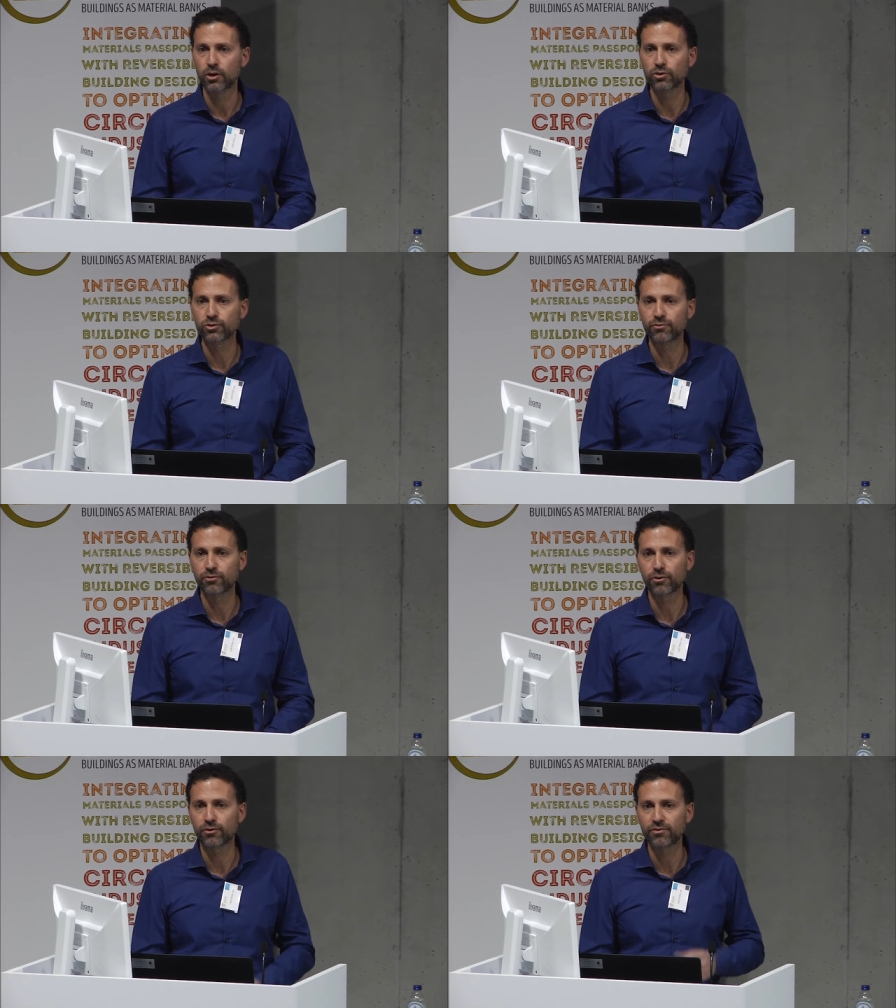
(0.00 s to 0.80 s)
also
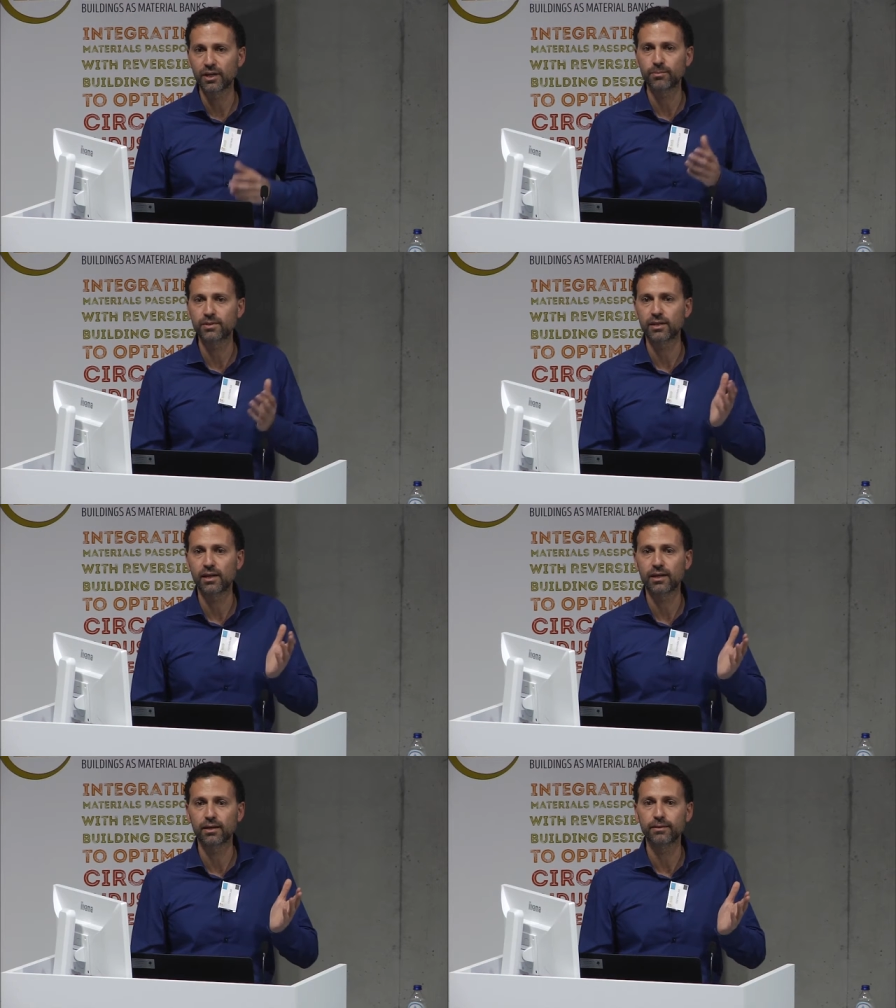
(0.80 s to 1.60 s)
for Philips
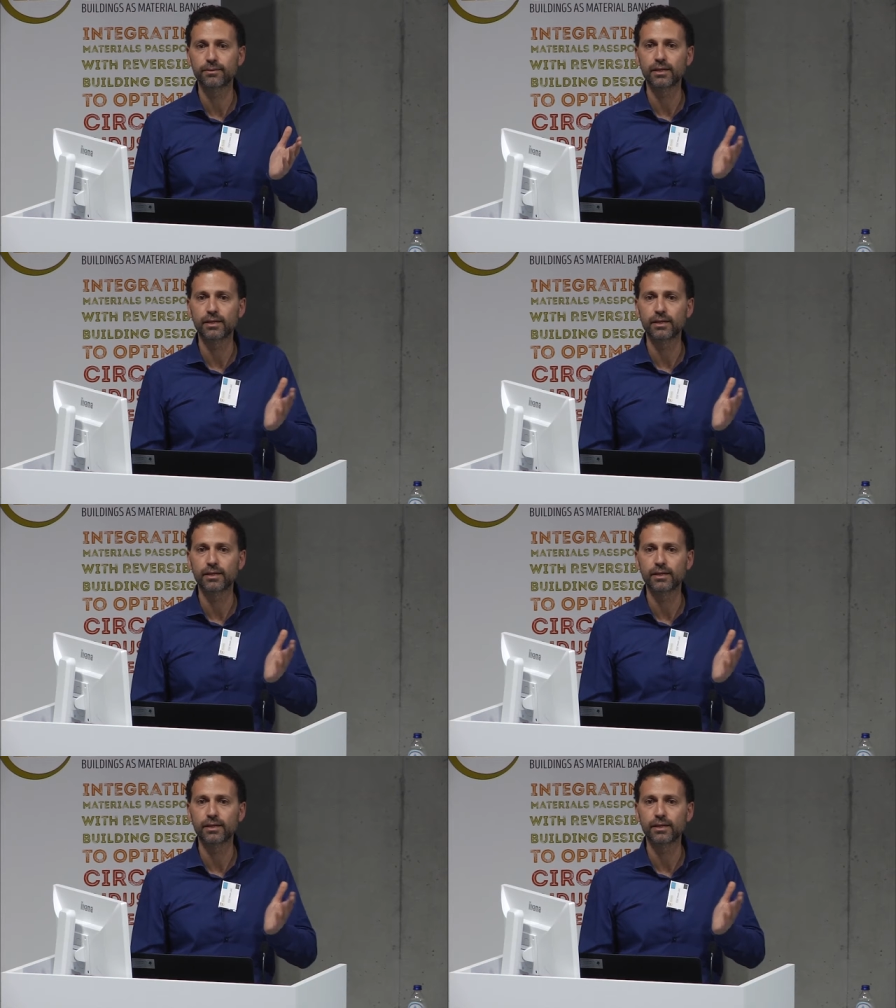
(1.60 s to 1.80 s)
selling